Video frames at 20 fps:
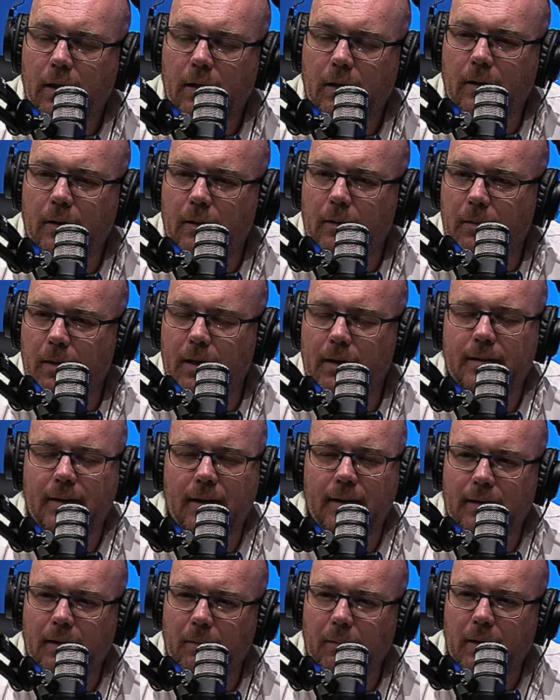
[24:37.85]
Let's
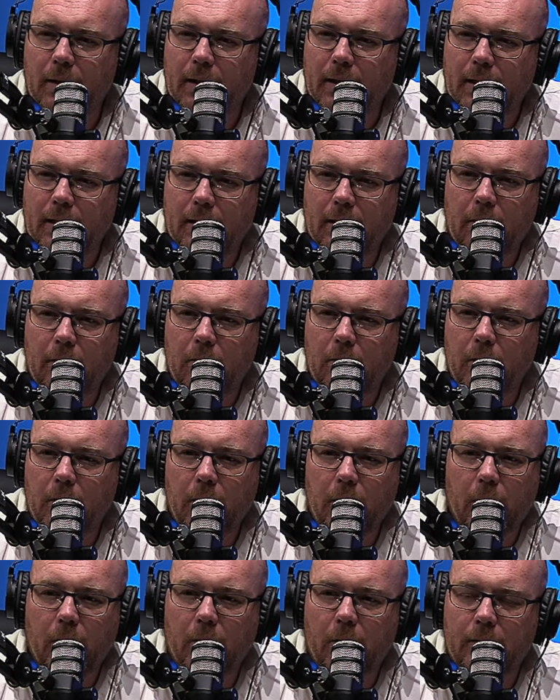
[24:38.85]
say somebody,
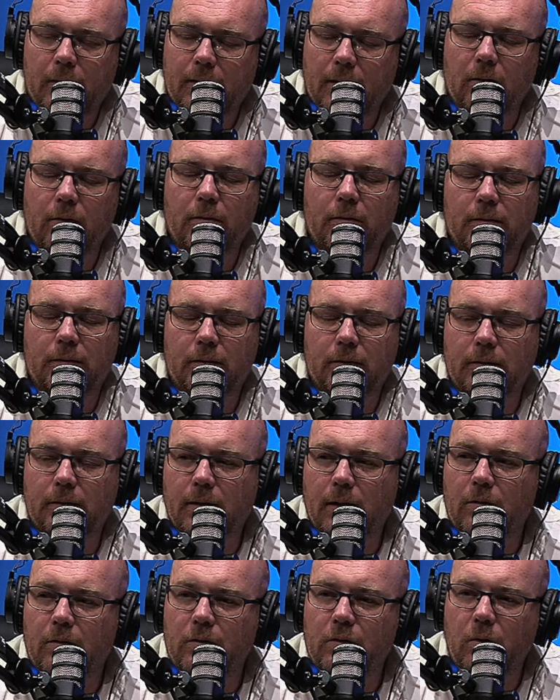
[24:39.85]

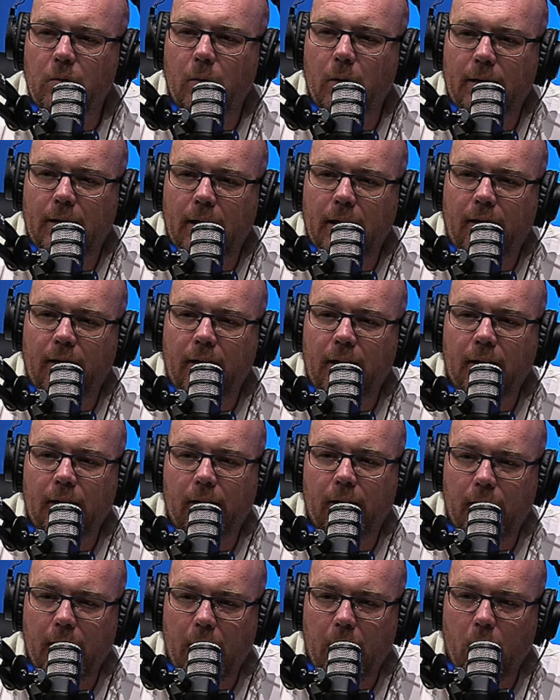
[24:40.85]
tells you what they
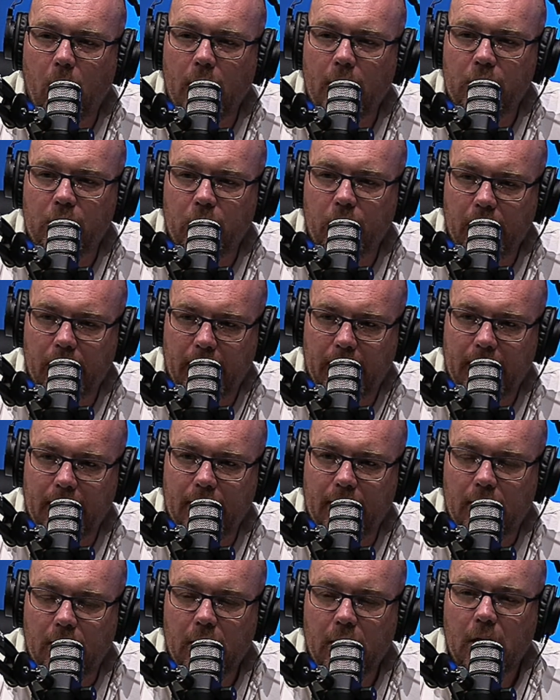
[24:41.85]
think they want you to
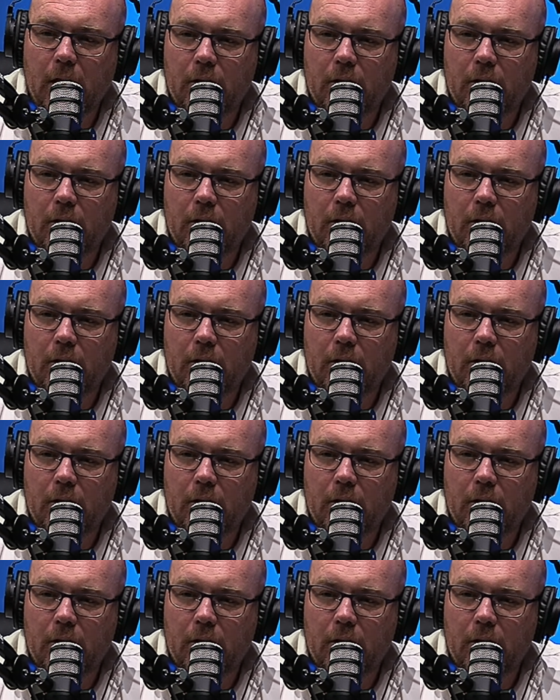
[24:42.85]
hear